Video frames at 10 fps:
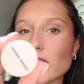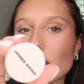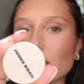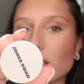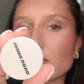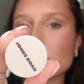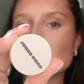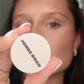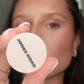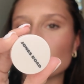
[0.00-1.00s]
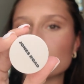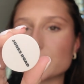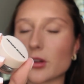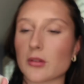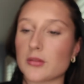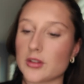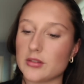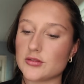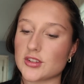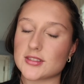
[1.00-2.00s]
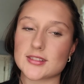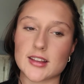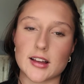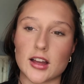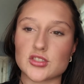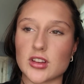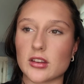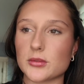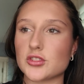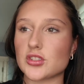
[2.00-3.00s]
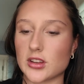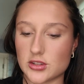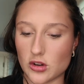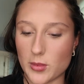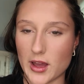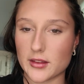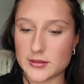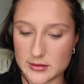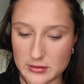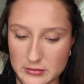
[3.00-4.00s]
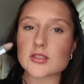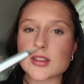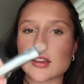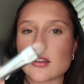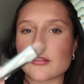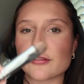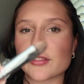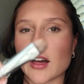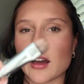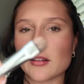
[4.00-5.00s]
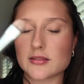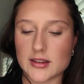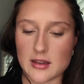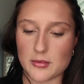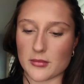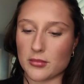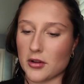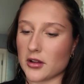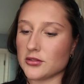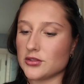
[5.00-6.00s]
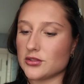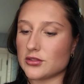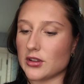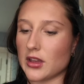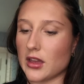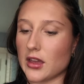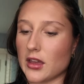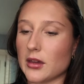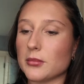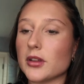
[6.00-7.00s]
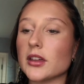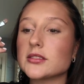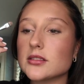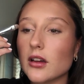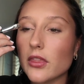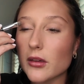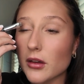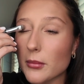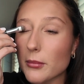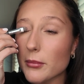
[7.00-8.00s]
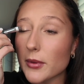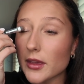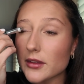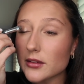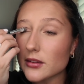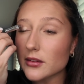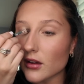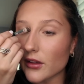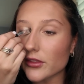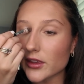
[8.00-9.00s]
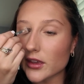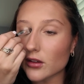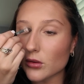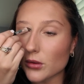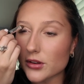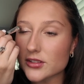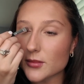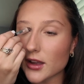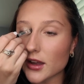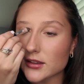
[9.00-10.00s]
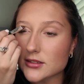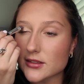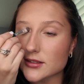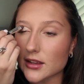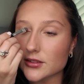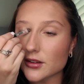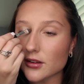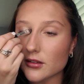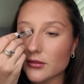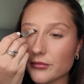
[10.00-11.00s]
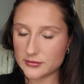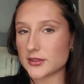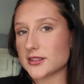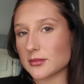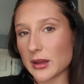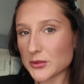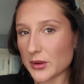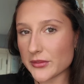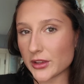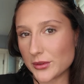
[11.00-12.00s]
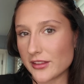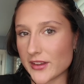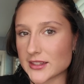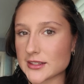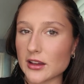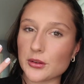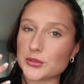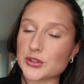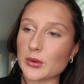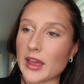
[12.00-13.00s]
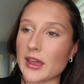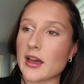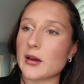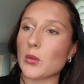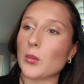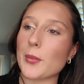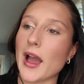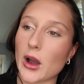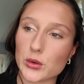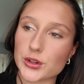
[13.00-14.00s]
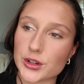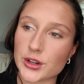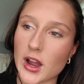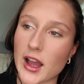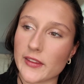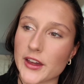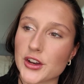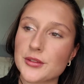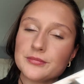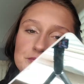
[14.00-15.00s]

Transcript: then I love this Jones Road Just a Sec eyeshadow in the shade Topaz. I just take it on a flat, tapered brush and put it on the mid, on the corners of my eye to the center. Sometimes when I'm feeling really fancy, I'll do a powder eyeliner